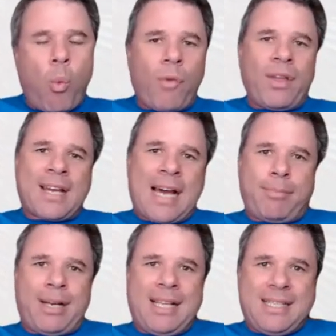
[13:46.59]
what the
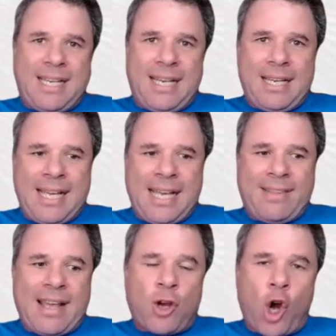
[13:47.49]
company did in
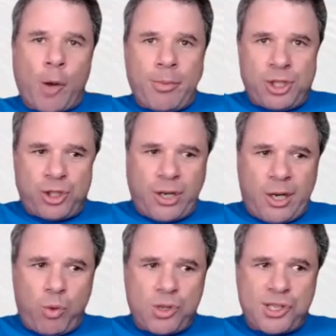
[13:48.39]
their commentary
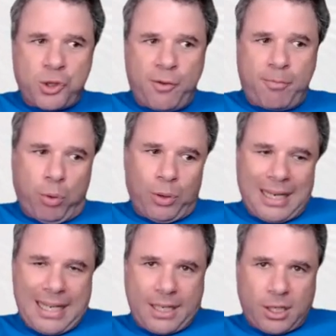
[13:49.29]
was sort of put a
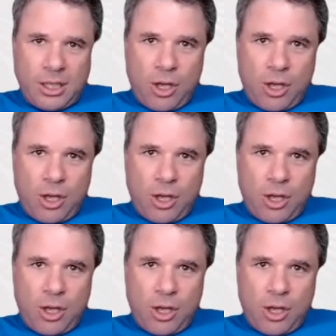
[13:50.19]
lid